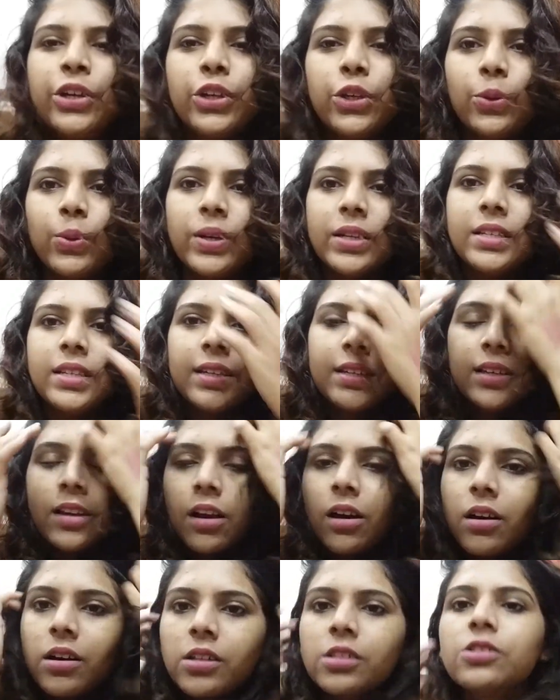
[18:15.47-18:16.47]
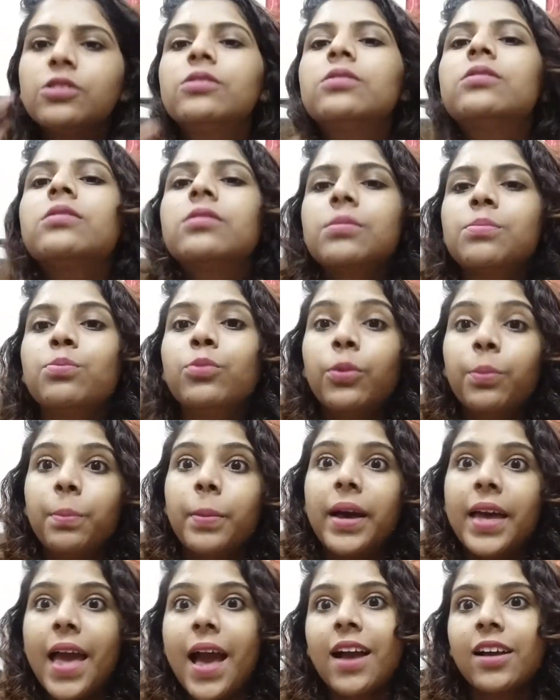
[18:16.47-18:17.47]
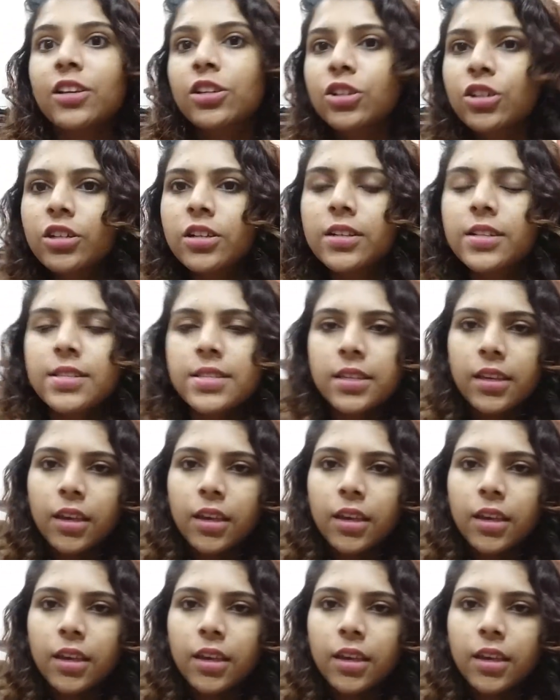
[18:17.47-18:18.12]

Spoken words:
you Indian girls, Mumbai girls,